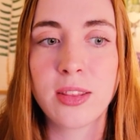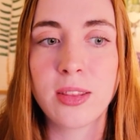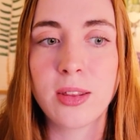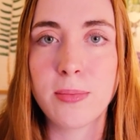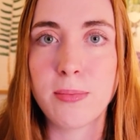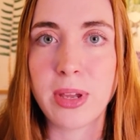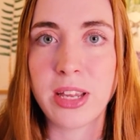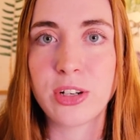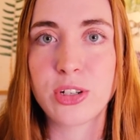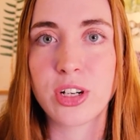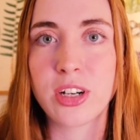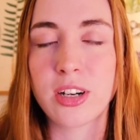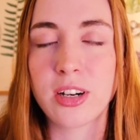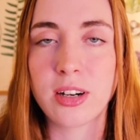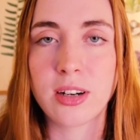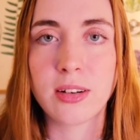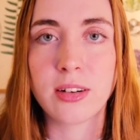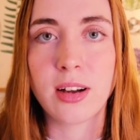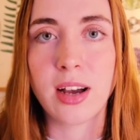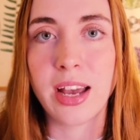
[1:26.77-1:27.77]
the
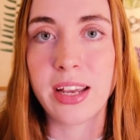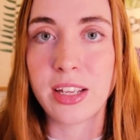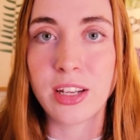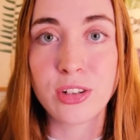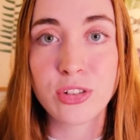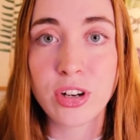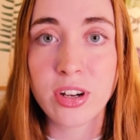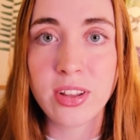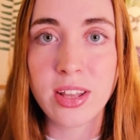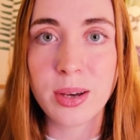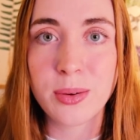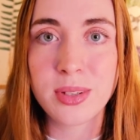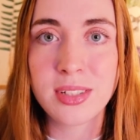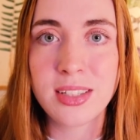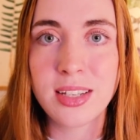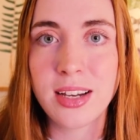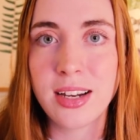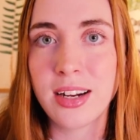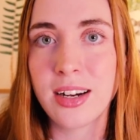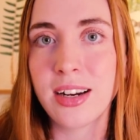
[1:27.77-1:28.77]
major hiking trail that
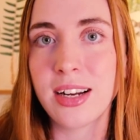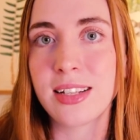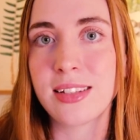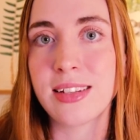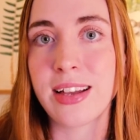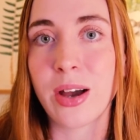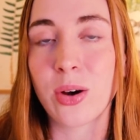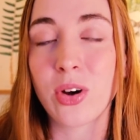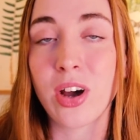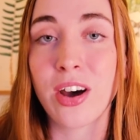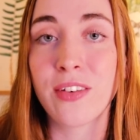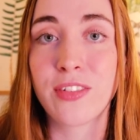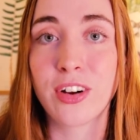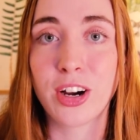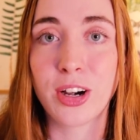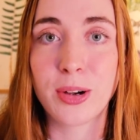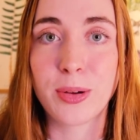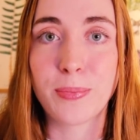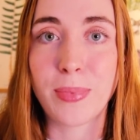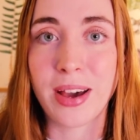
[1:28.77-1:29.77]
was there is now
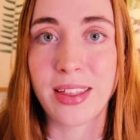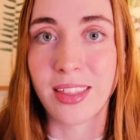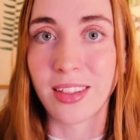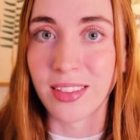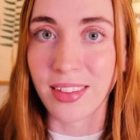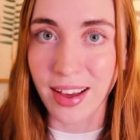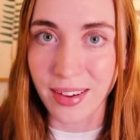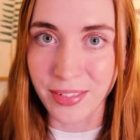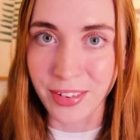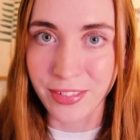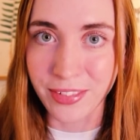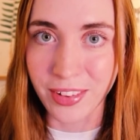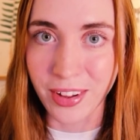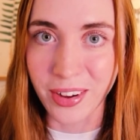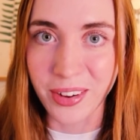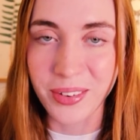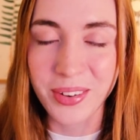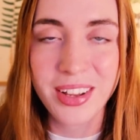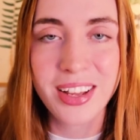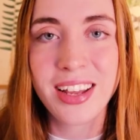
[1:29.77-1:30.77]
covered by the lava
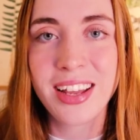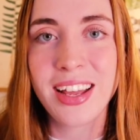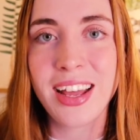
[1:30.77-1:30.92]
flow.